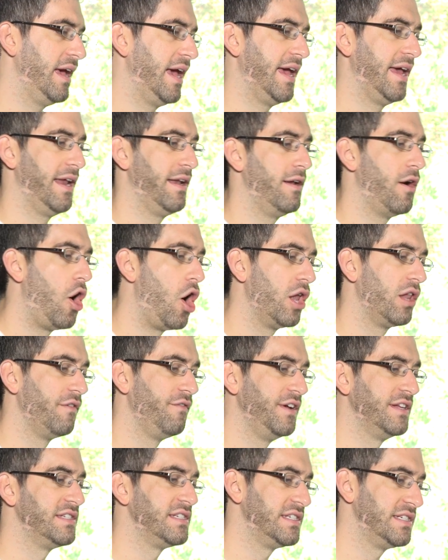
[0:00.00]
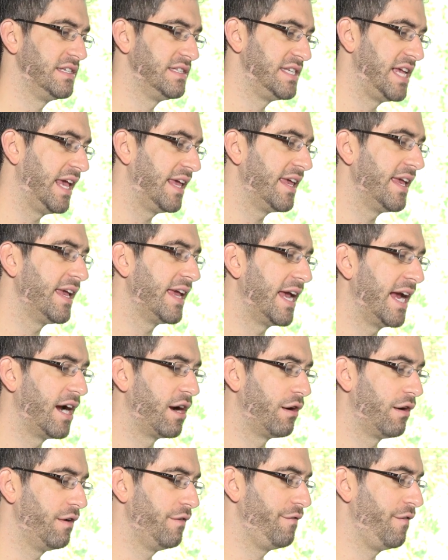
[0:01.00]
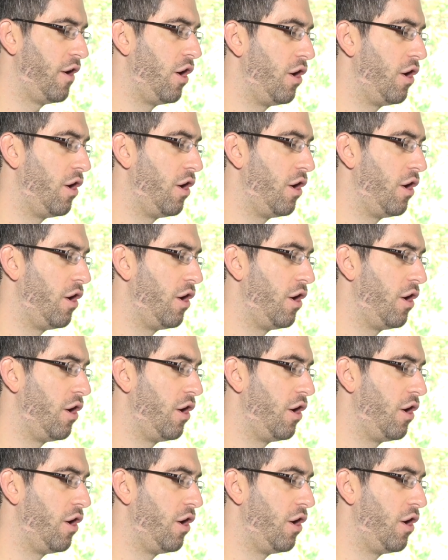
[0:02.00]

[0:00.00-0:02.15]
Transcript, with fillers: And all of it's taken care of.